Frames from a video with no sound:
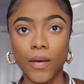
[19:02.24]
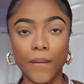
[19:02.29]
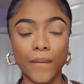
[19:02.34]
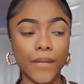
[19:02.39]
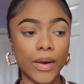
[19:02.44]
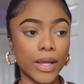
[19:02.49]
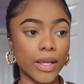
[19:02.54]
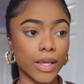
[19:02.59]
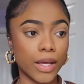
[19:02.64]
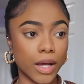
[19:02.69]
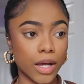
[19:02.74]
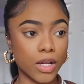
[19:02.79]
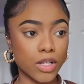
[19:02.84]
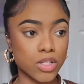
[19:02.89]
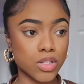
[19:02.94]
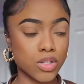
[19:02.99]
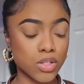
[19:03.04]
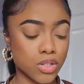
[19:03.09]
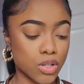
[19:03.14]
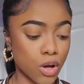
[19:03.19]
All right, y'all,
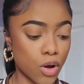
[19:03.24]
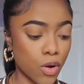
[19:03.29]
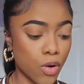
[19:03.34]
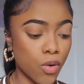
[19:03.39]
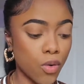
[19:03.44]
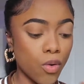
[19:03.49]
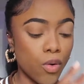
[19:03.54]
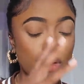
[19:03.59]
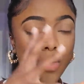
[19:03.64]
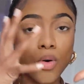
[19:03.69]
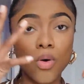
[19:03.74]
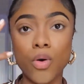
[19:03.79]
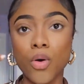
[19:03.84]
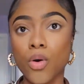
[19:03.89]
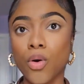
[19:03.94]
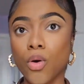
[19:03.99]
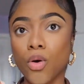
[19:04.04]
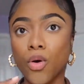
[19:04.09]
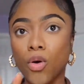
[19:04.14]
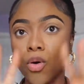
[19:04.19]
so
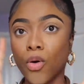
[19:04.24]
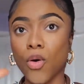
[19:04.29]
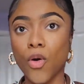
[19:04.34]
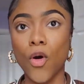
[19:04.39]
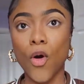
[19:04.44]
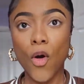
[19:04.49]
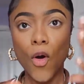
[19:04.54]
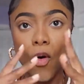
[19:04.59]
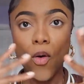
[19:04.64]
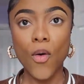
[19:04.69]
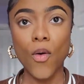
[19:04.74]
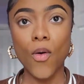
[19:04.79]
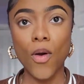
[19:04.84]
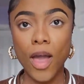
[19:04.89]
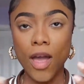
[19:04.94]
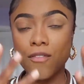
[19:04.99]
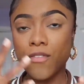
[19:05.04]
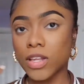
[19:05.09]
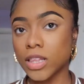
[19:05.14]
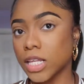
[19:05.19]

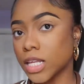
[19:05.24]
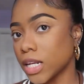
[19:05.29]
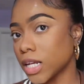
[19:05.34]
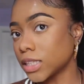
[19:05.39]
everything